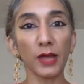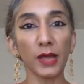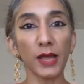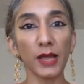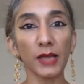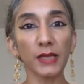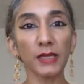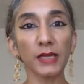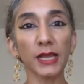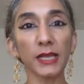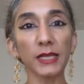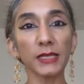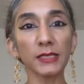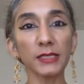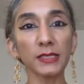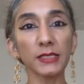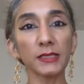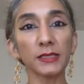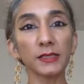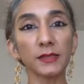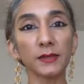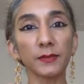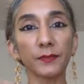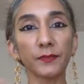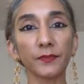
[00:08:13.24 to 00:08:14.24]
And
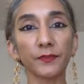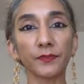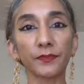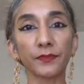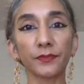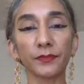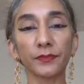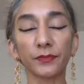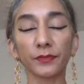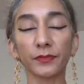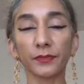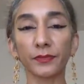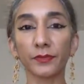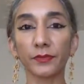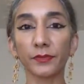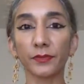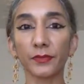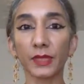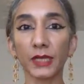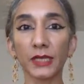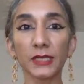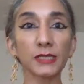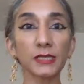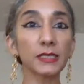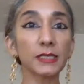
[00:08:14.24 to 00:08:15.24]
his
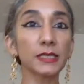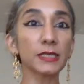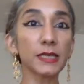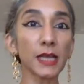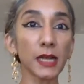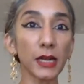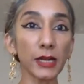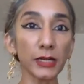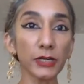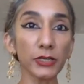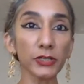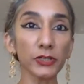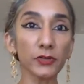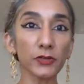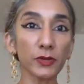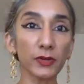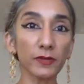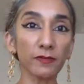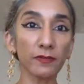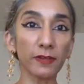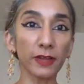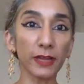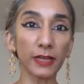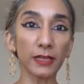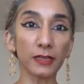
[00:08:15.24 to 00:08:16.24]
desire to
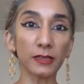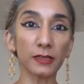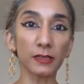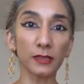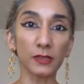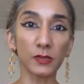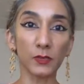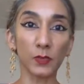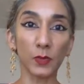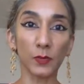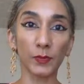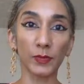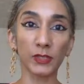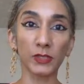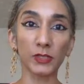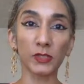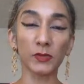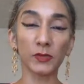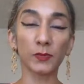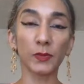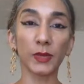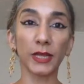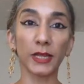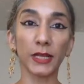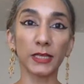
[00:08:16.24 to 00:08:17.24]
invade this woman's
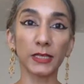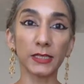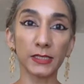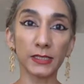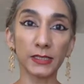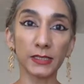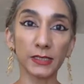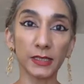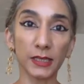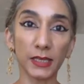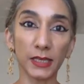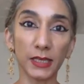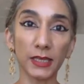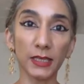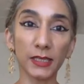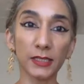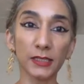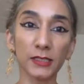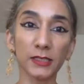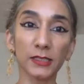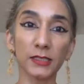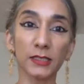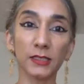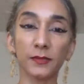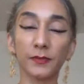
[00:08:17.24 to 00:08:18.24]
space
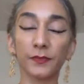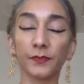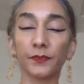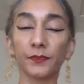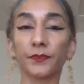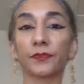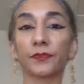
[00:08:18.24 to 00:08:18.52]
is